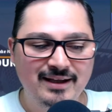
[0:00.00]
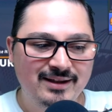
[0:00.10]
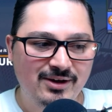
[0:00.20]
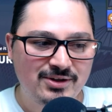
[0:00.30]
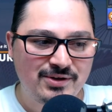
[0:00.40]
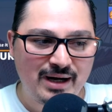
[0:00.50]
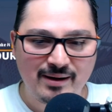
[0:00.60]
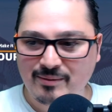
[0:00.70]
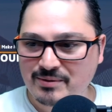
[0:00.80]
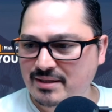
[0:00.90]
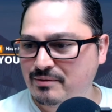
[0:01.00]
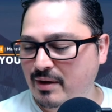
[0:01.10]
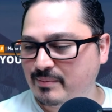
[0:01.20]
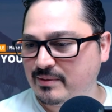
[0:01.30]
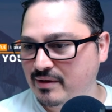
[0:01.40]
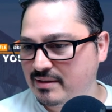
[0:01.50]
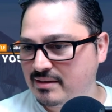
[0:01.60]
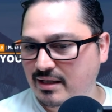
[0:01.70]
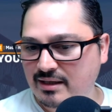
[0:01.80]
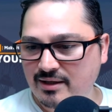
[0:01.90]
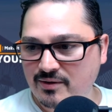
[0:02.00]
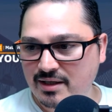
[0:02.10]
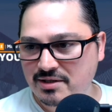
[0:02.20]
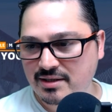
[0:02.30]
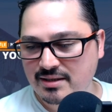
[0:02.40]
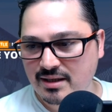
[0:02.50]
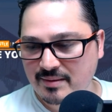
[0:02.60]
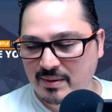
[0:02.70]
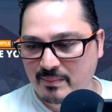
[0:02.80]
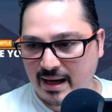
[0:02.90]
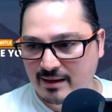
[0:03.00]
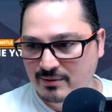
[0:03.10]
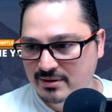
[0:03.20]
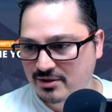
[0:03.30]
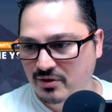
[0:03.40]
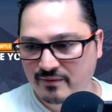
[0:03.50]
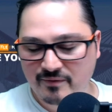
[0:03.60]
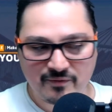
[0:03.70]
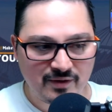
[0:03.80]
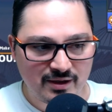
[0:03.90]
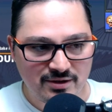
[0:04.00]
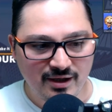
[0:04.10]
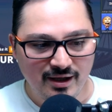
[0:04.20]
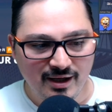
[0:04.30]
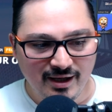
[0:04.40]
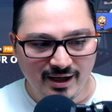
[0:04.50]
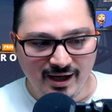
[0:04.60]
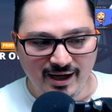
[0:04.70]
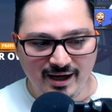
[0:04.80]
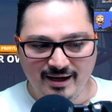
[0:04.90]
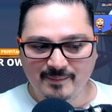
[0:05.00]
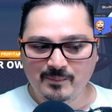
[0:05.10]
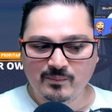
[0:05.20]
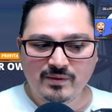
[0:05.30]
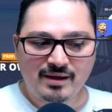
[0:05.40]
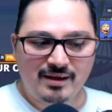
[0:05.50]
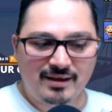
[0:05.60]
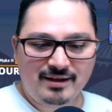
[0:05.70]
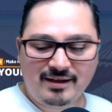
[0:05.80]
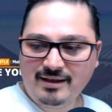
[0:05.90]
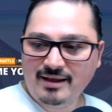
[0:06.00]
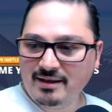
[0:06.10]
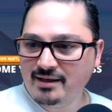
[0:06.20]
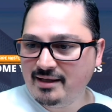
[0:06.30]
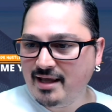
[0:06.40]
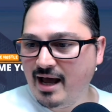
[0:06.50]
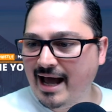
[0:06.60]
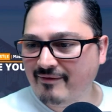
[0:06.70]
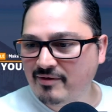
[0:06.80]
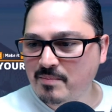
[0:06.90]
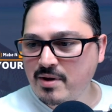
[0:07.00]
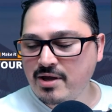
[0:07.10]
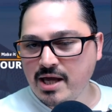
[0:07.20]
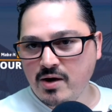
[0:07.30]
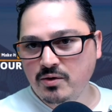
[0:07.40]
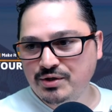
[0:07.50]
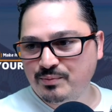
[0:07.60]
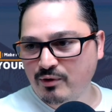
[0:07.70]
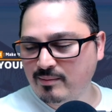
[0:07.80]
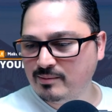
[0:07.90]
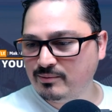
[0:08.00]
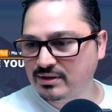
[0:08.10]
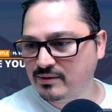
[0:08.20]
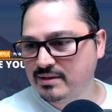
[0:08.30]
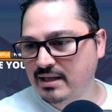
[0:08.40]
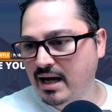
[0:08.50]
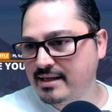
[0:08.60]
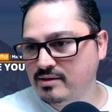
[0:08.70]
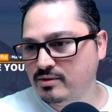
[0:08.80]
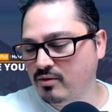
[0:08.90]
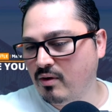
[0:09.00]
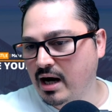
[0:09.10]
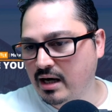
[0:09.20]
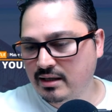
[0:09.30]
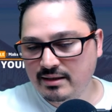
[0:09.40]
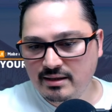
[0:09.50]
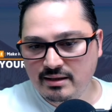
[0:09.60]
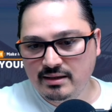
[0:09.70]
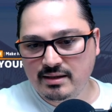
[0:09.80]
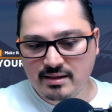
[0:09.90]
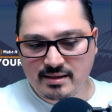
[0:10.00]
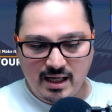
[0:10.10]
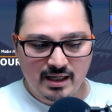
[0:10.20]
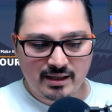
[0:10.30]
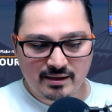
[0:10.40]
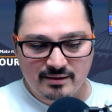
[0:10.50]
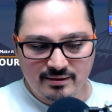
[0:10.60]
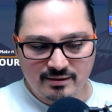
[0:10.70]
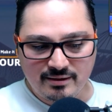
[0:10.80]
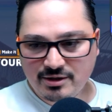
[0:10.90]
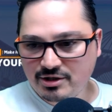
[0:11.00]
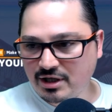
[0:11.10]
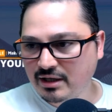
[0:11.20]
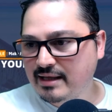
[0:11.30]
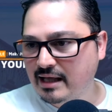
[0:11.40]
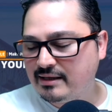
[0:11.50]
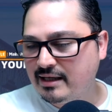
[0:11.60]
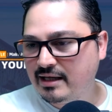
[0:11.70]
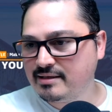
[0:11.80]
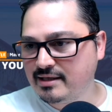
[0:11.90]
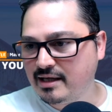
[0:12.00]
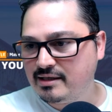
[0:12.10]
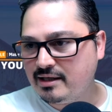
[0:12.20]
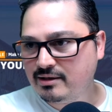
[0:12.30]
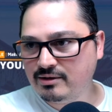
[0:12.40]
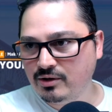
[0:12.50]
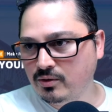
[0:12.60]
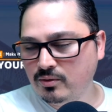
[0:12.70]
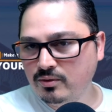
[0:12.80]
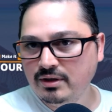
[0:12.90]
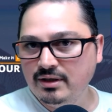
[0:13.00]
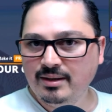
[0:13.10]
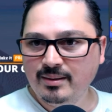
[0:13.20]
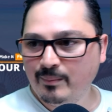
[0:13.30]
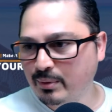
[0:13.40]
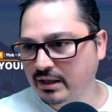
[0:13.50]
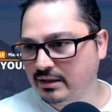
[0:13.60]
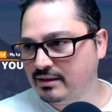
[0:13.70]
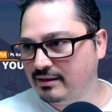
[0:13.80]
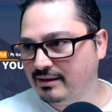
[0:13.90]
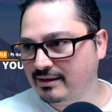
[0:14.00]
No, sorry, I was interrupting. Is the the connection is a little bit bad? I wasn't sure if you finished. Uh, and yeah, I have a huge problem with those guys who are selling shit that they say they do, but yeah.